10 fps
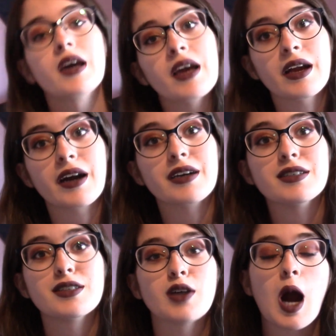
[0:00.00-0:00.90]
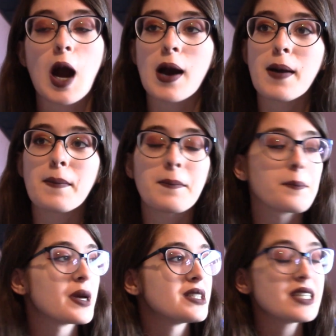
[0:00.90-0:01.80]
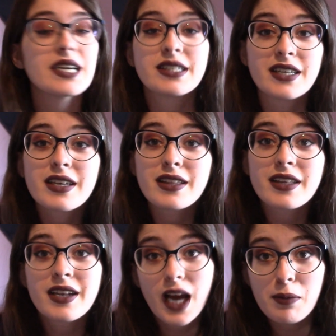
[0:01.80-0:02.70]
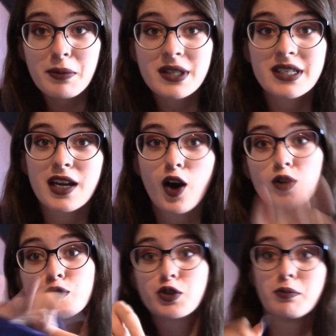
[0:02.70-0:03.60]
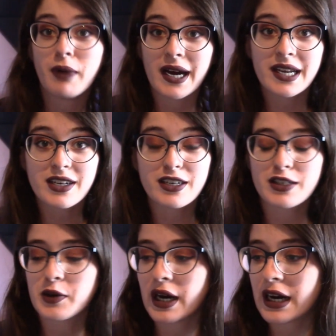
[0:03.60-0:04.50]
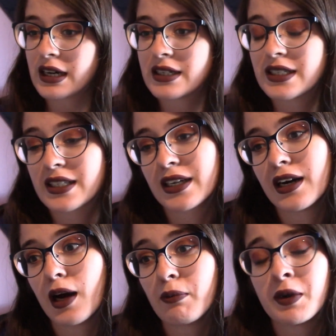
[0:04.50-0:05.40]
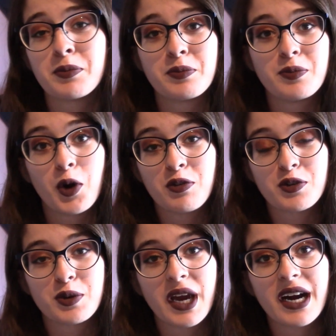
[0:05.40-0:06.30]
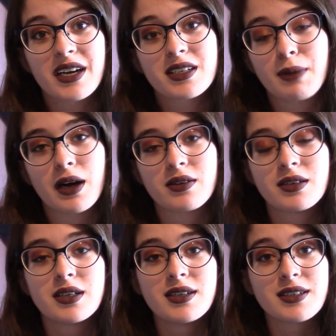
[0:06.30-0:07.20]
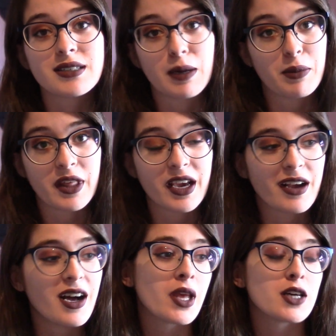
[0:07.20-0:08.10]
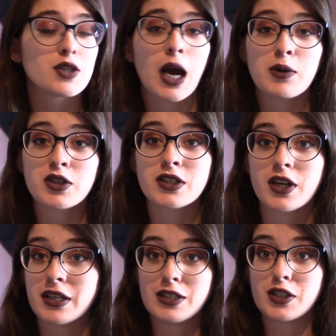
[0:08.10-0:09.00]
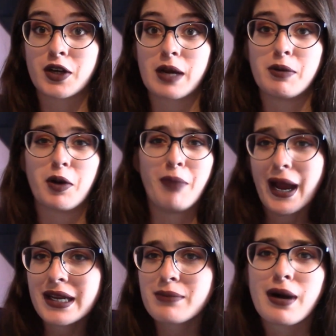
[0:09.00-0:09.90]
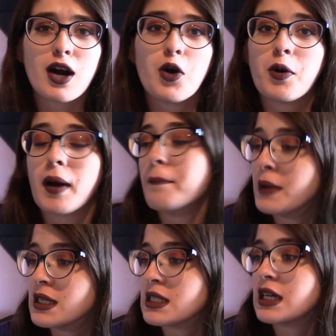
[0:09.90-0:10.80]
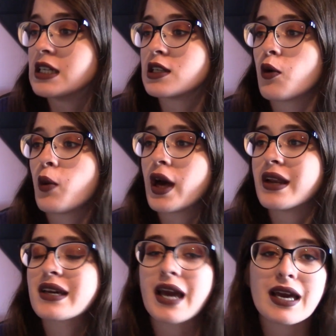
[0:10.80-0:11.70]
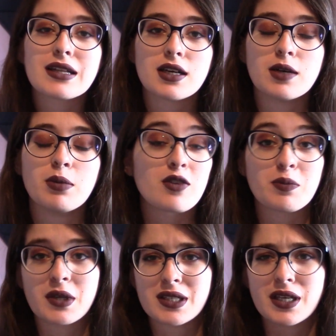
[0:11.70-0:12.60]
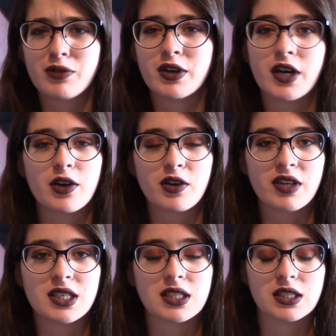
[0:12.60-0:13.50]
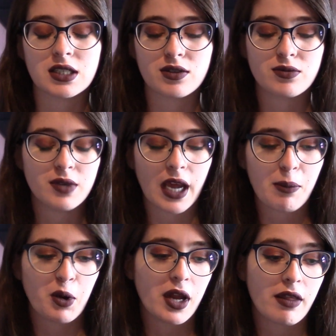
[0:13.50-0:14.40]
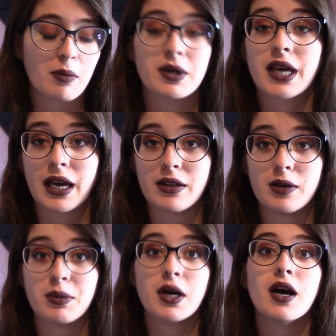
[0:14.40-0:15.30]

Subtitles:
Hey guys, so it's the 18th and I'm about to get all dramatic on you guys and overreact about something. So I was just on Instagram, you know, minding my own business when Caleb, the insane reader, I don't know if that's still his name or anything, but Caleb